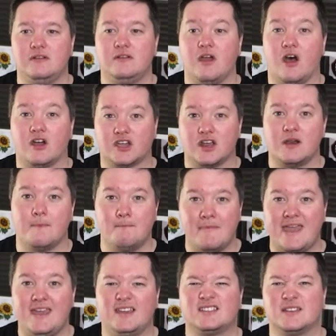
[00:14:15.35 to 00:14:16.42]
are going to
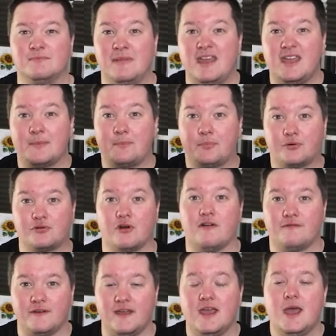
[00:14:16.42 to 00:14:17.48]
make to make
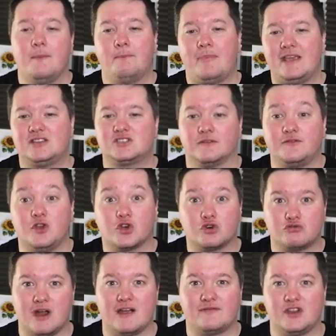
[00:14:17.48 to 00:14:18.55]
profit based off your
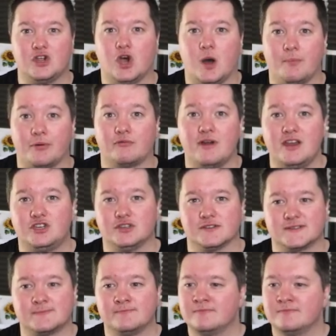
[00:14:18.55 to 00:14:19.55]
crafting operations.